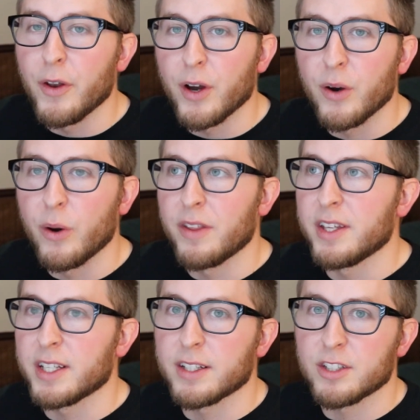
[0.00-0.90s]
No, I
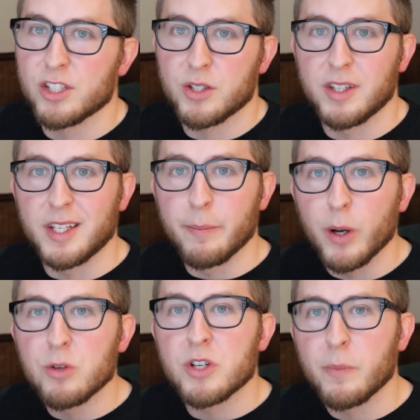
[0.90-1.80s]
think English is the
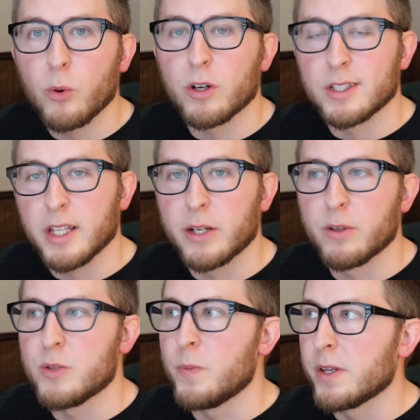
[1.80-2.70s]
most important
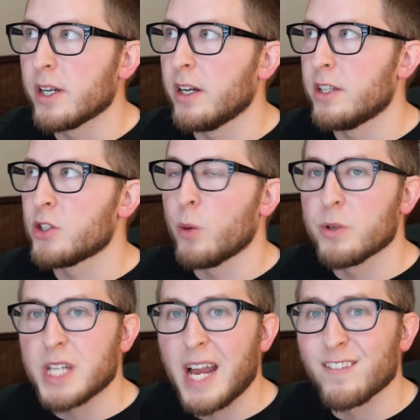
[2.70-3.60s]
language because
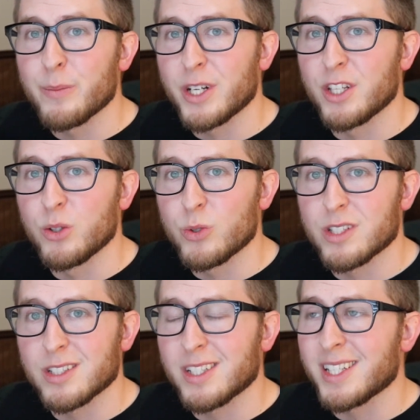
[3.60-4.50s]
almost everybody
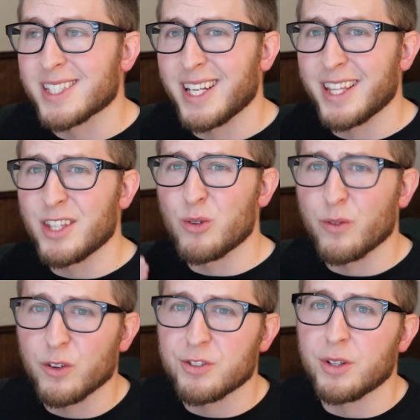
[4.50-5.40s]
uses it. It's kind of like the
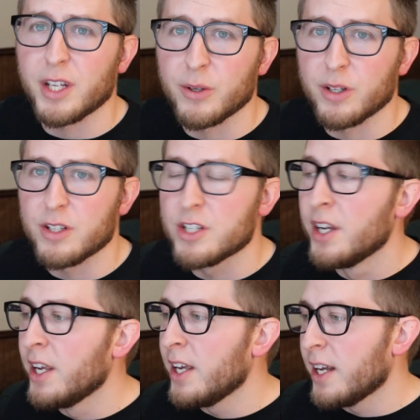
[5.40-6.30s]
universal language.
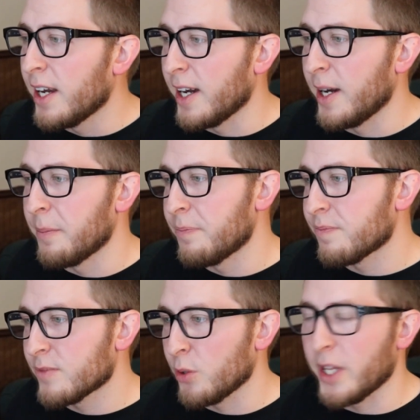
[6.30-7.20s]
Um,
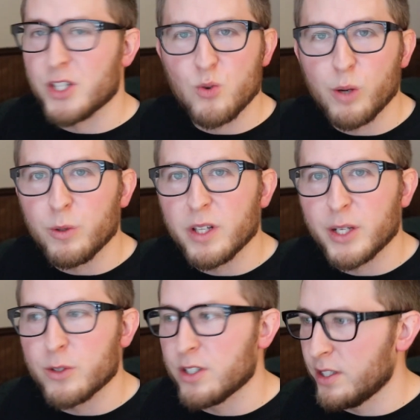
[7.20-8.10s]
so that's normal
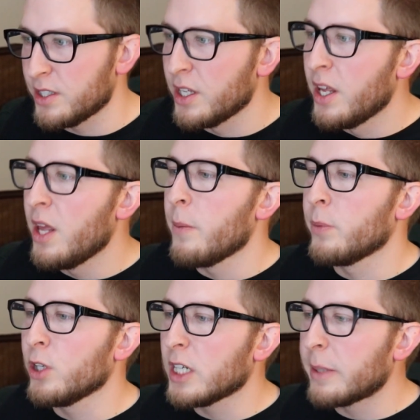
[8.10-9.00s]
languages.
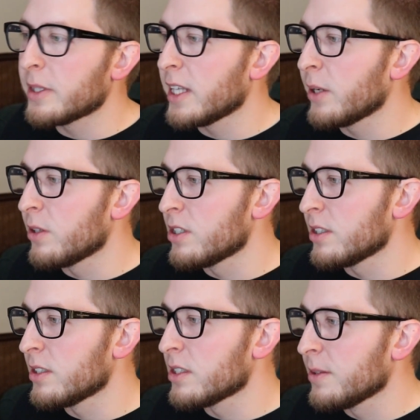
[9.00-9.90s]
Programming
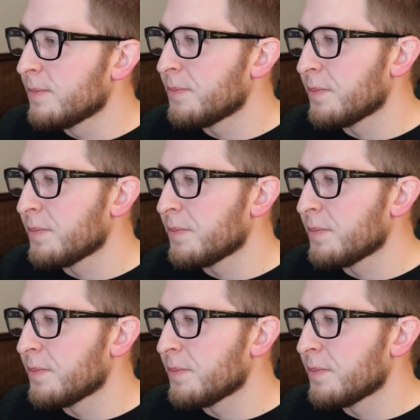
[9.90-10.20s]
languages.